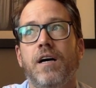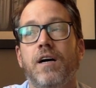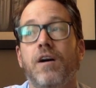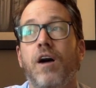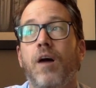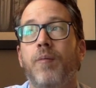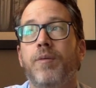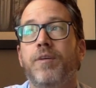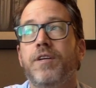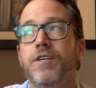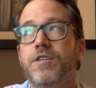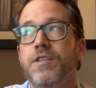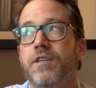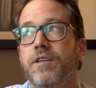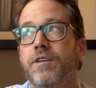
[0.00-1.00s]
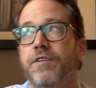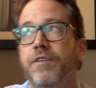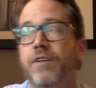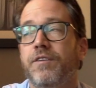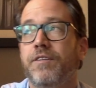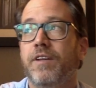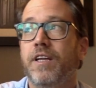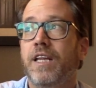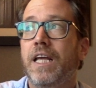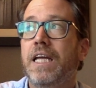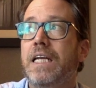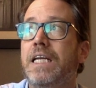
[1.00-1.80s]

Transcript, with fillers: a competition in the sense that they